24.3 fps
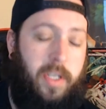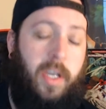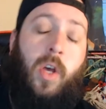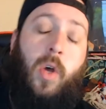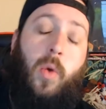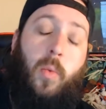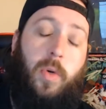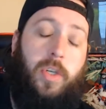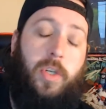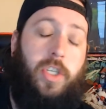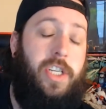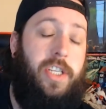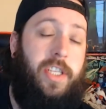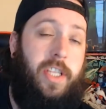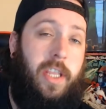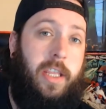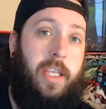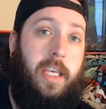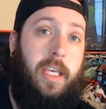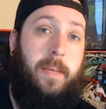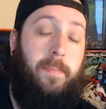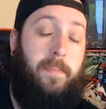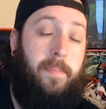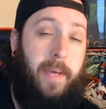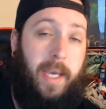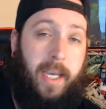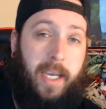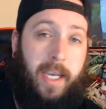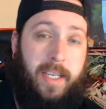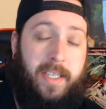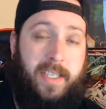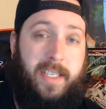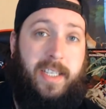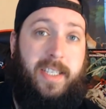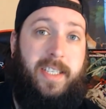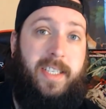which is the
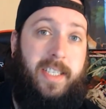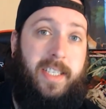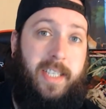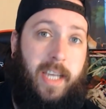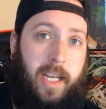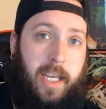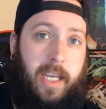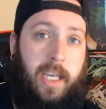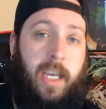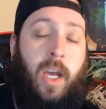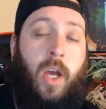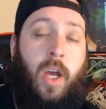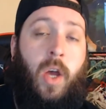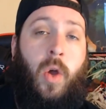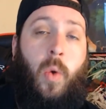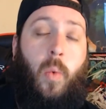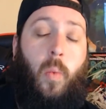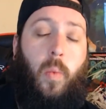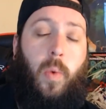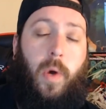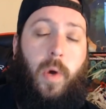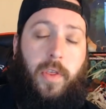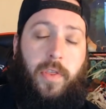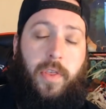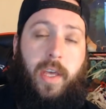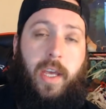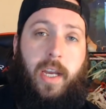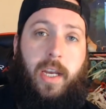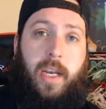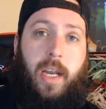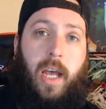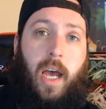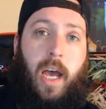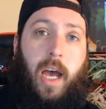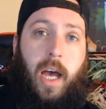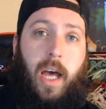biggest city within
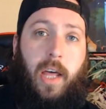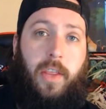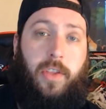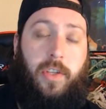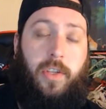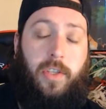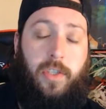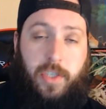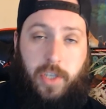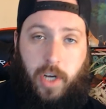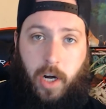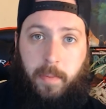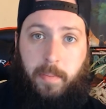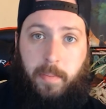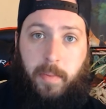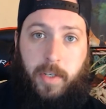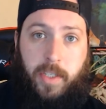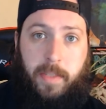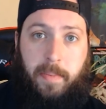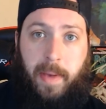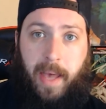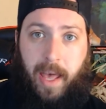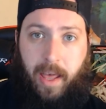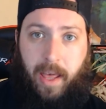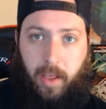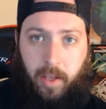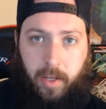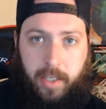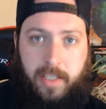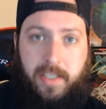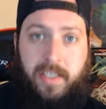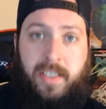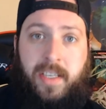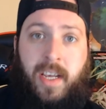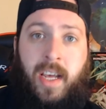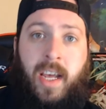the Lhazaar
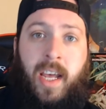Principalities,